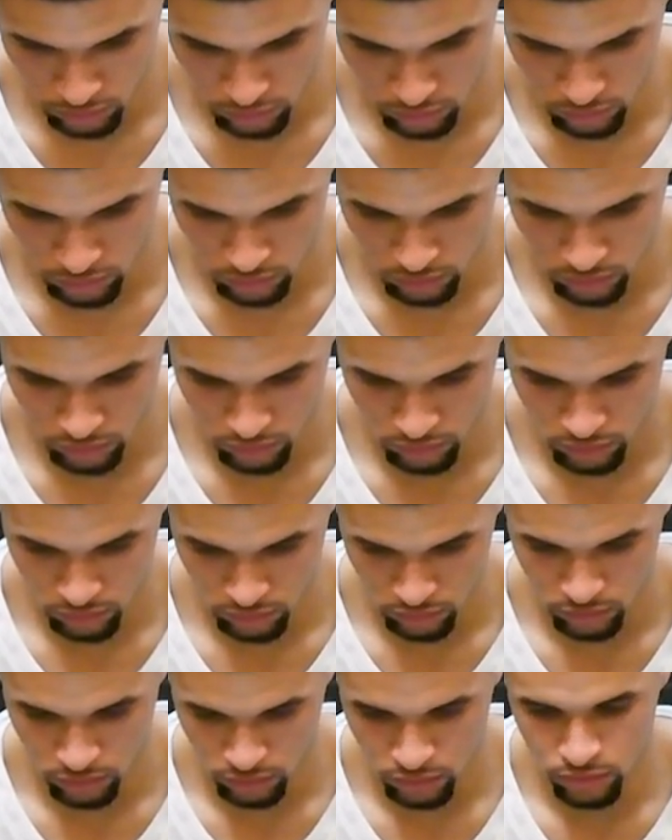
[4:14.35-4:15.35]

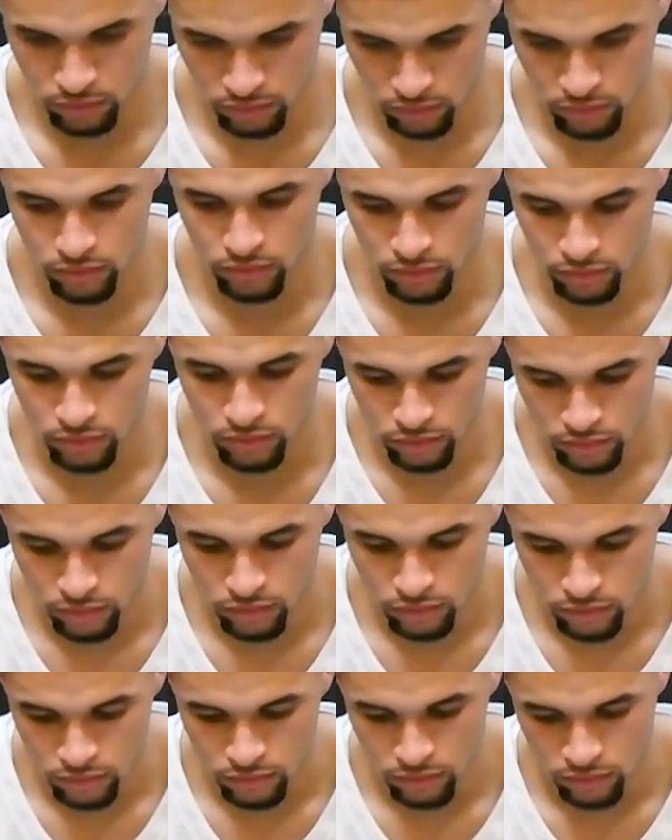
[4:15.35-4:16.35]

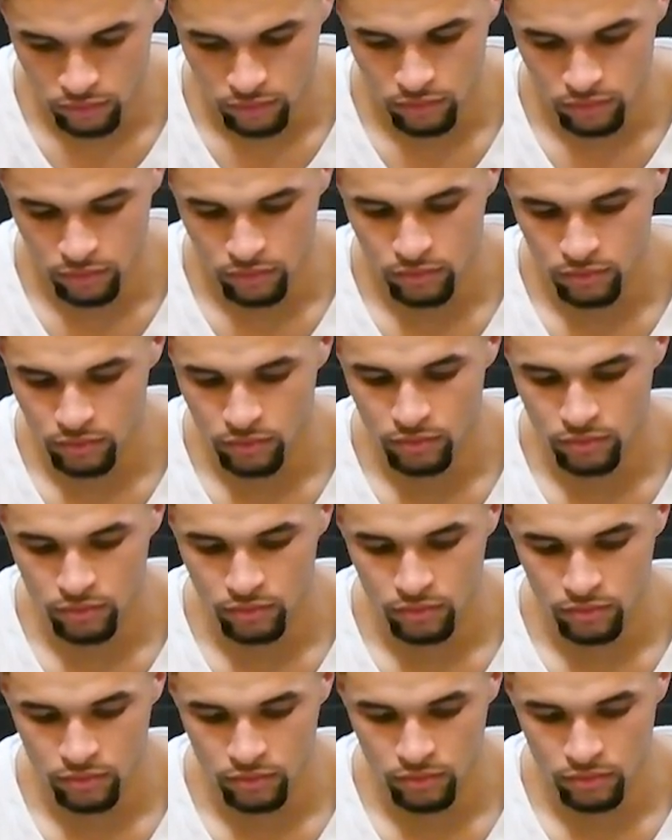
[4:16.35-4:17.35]

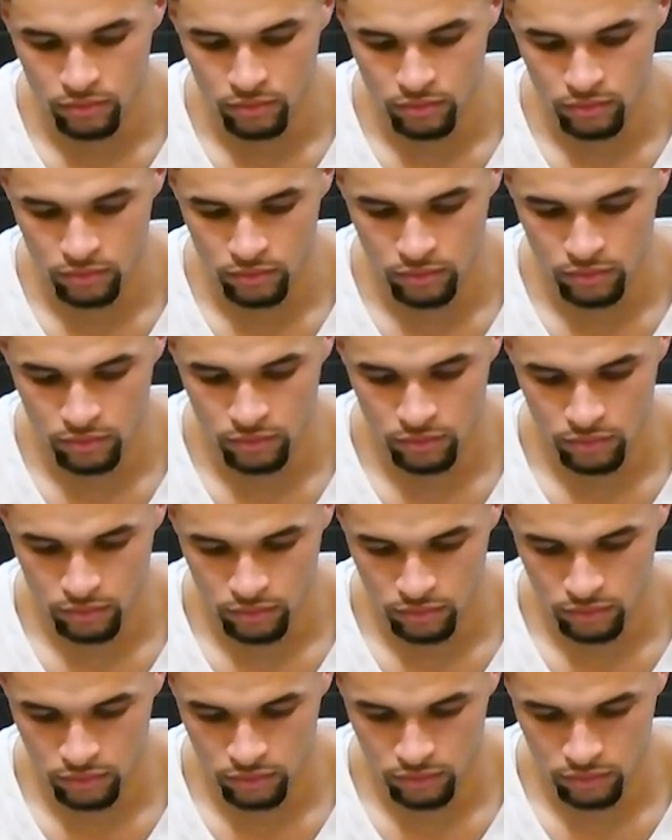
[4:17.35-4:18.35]

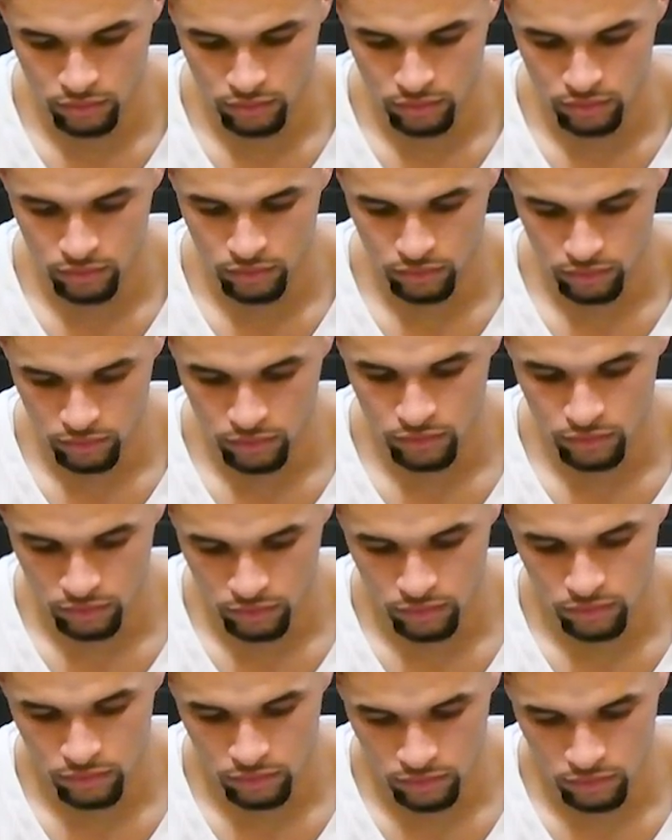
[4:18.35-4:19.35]

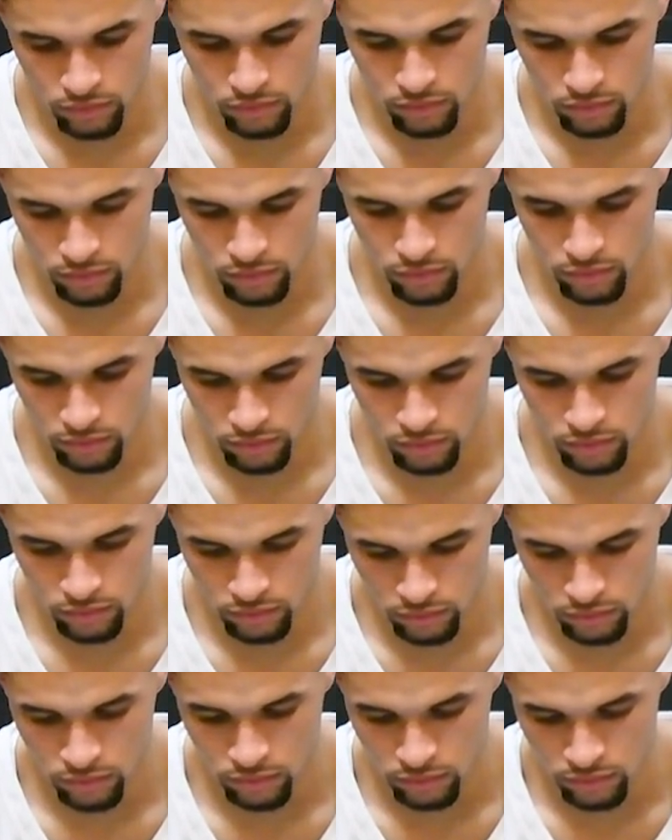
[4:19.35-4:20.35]

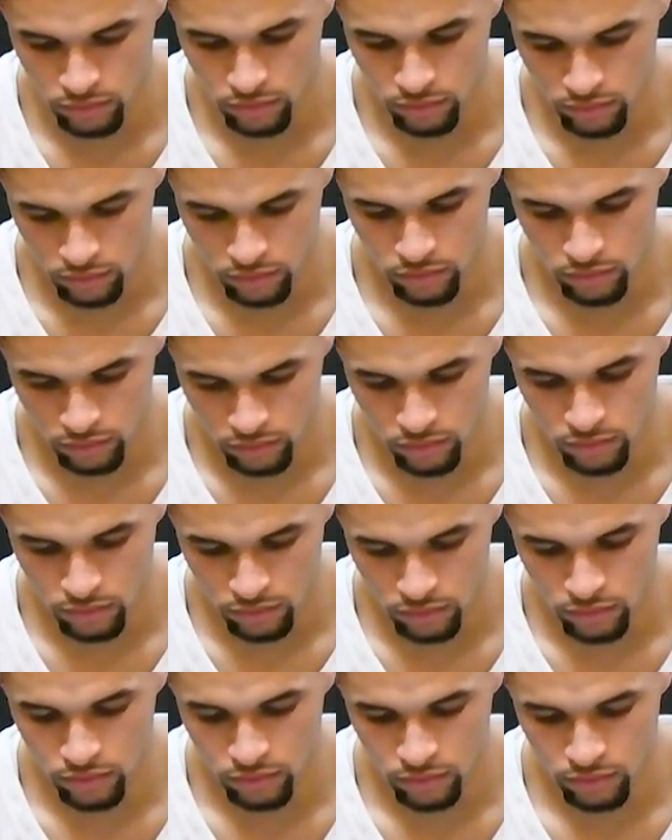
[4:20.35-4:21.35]

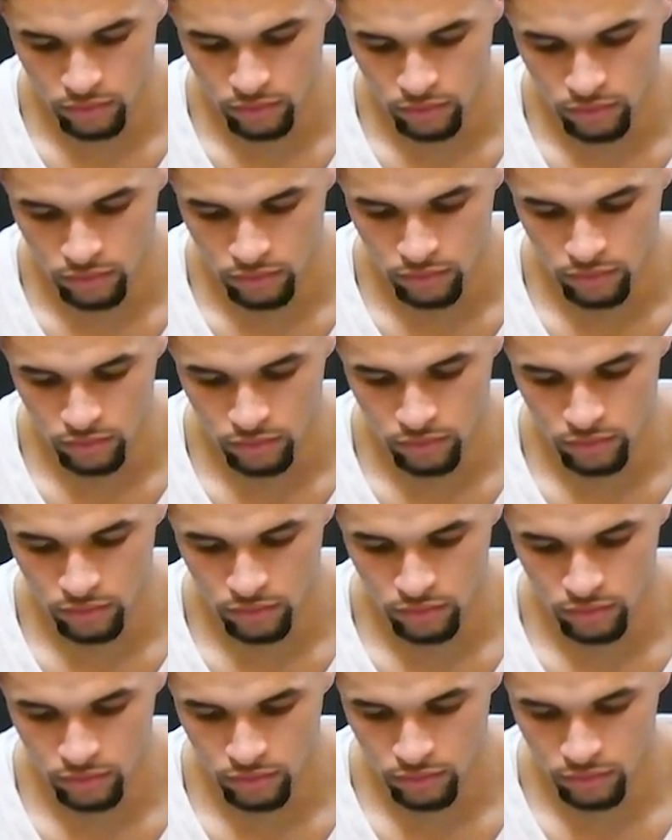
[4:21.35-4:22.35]
No words are spoken by the person on screen.